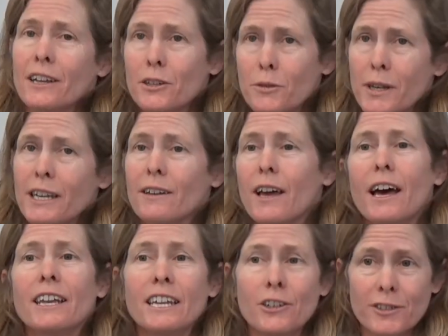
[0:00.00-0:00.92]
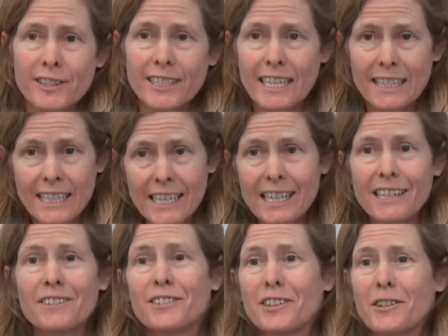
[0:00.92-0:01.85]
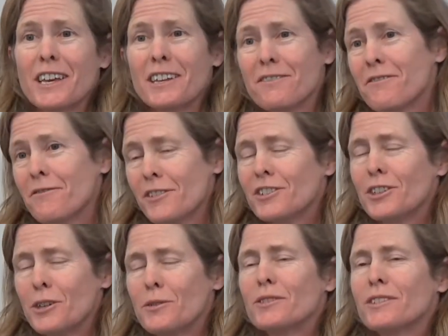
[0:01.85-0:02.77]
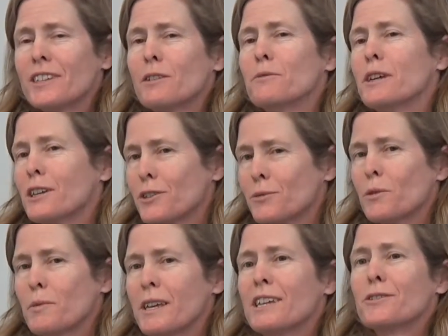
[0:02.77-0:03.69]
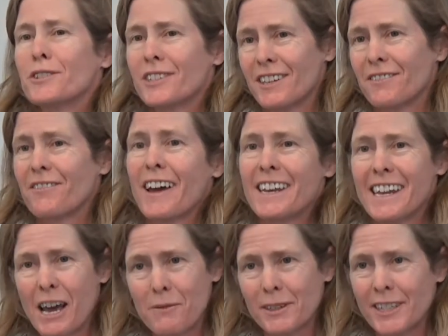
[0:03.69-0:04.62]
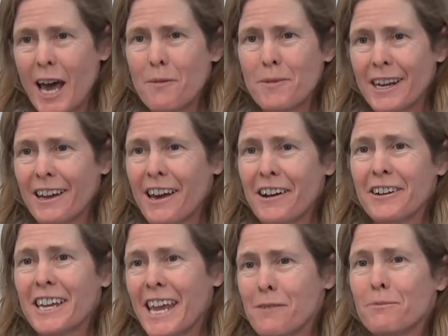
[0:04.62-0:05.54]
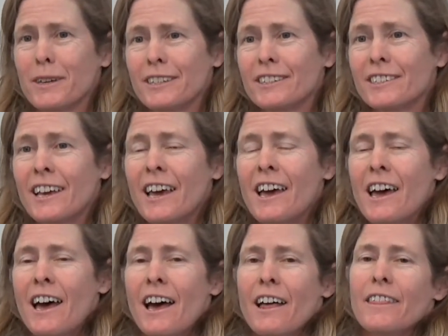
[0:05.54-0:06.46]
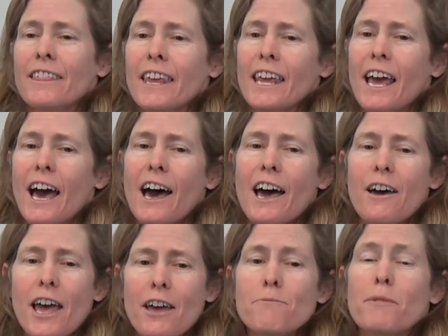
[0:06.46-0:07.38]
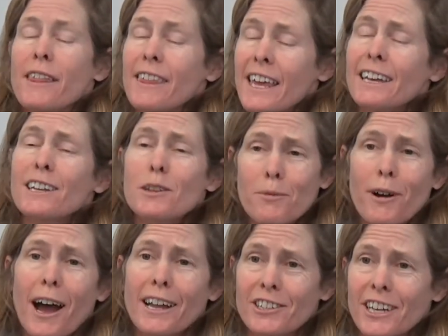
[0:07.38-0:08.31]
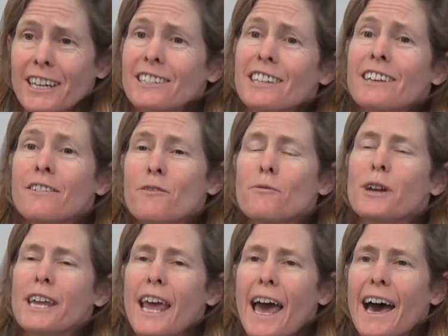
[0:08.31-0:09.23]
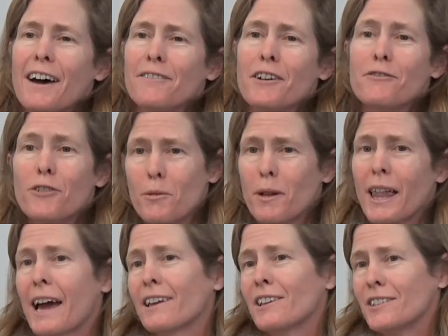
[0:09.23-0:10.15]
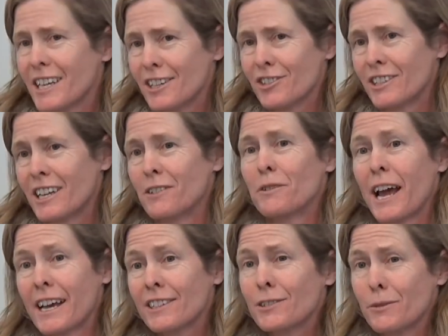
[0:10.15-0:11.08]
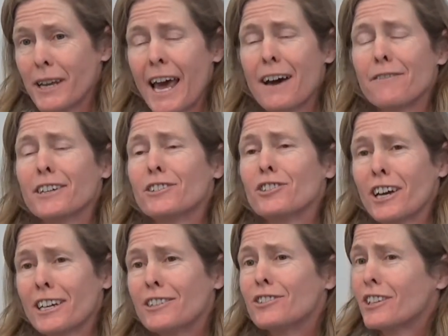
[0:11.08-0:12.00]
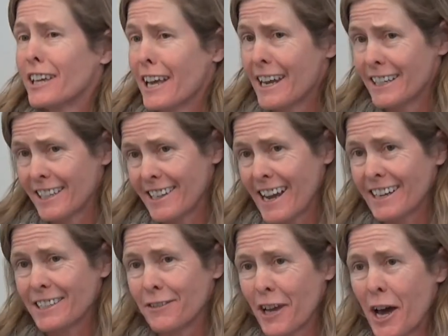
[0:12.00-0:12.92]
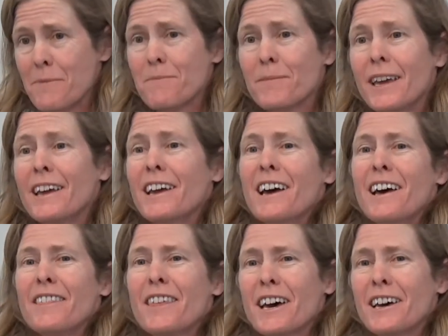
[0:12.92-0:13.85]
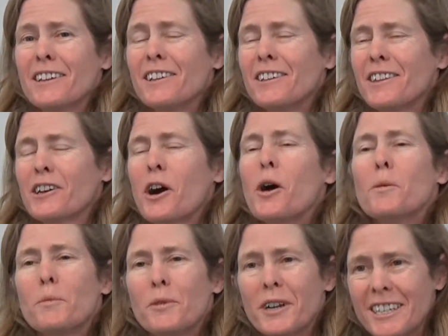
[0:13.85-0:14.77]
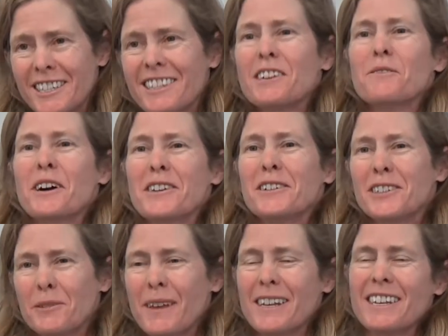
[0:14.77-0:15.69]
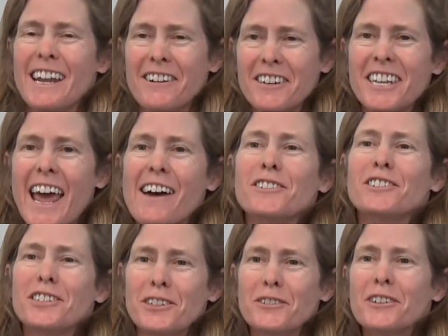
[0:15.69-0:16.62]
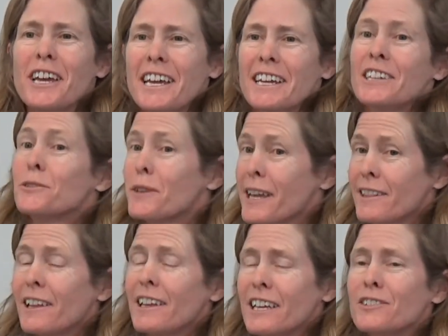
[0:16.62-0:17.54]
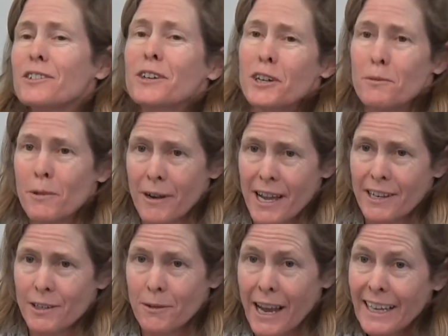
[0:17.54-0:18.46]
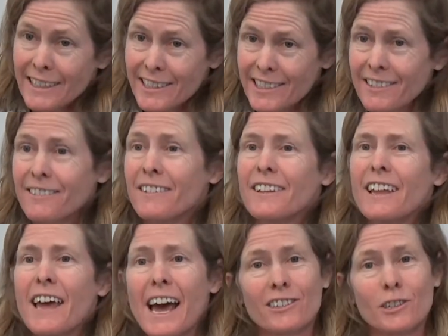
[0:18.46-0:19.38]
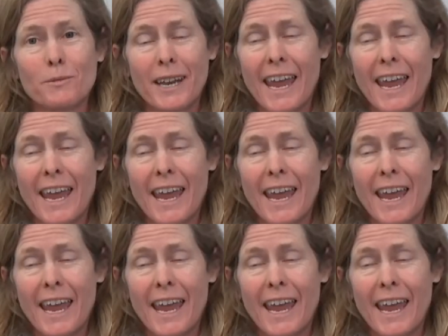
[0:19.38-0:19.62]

including an interesting lead so that students and readers will be interested in finding out what's happening on our campus. By the end of the project, we have a formal accusation and arrest. We have a judge and a detective come. The culprit, the one who's been narrowed down to, is read his or her Miranda rights, actually been